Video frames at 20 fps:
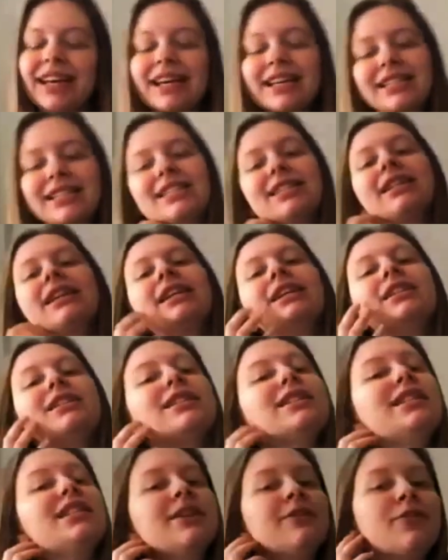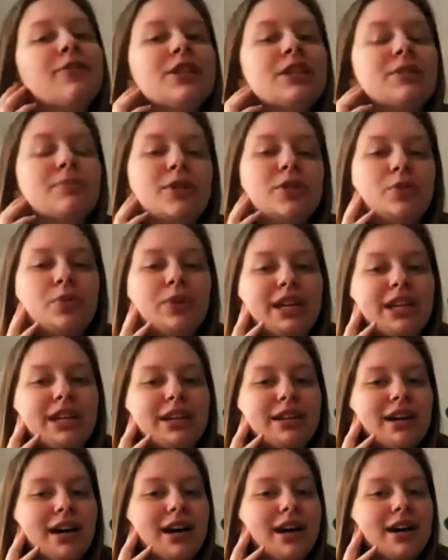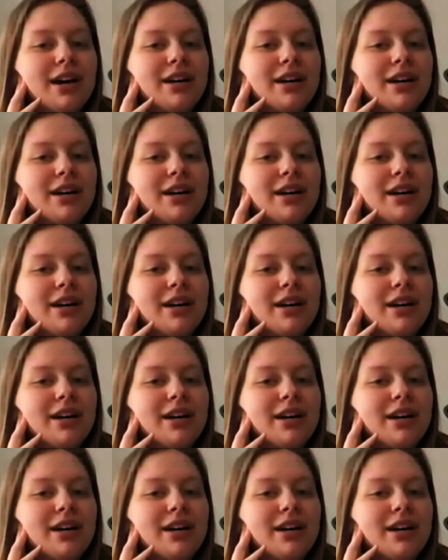It's the difference between